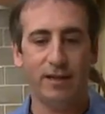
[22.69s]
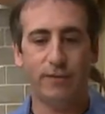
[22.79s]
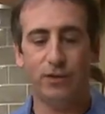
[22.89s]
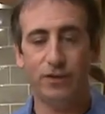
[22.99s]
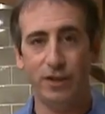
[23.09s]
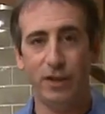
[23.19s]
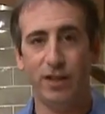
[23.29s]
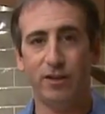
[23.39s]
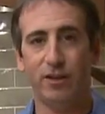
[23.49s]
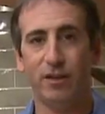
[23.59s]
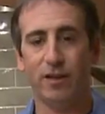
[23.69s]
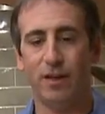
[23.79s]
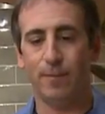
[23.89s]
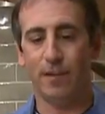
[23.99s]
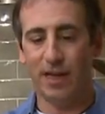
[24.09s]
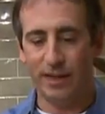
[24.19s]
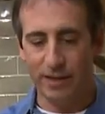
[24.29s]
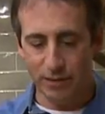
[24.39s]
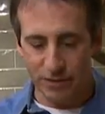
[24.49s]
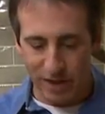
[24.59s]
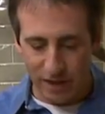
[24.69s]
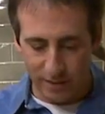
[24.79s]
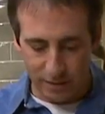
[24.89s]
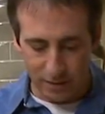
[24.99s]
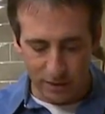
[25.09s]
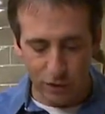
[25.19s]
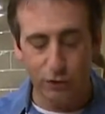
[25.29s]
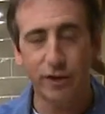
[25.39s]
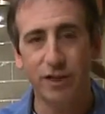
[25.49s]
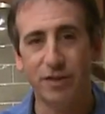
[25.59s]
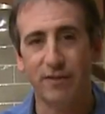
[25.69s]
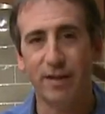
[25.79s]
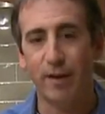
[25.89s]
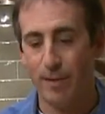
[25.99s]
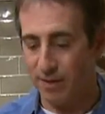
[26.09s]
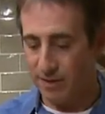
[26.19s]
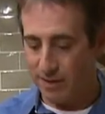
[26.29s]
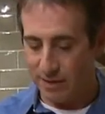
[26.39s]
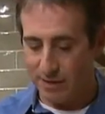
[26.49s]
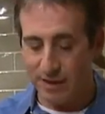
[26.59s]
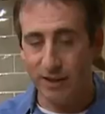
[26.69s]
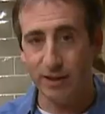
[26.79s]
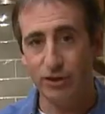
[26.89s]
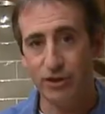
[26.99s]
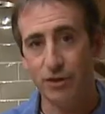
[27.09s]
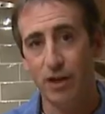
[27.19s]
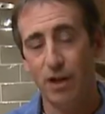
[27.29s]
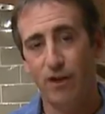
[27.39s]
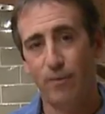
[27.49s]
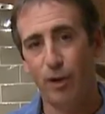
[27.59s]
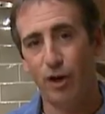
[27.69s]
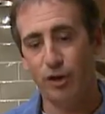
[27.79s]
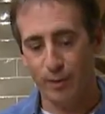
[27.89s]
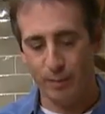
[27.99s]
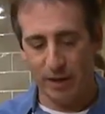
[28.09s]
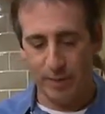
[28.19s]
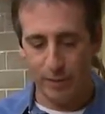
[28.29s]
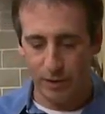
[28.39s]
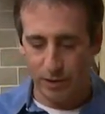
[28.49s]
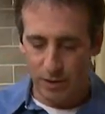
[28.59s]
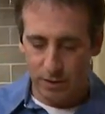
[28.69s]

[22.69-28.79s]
If you see here, on either side of the crease, I've got about 16 inches of parchment paper.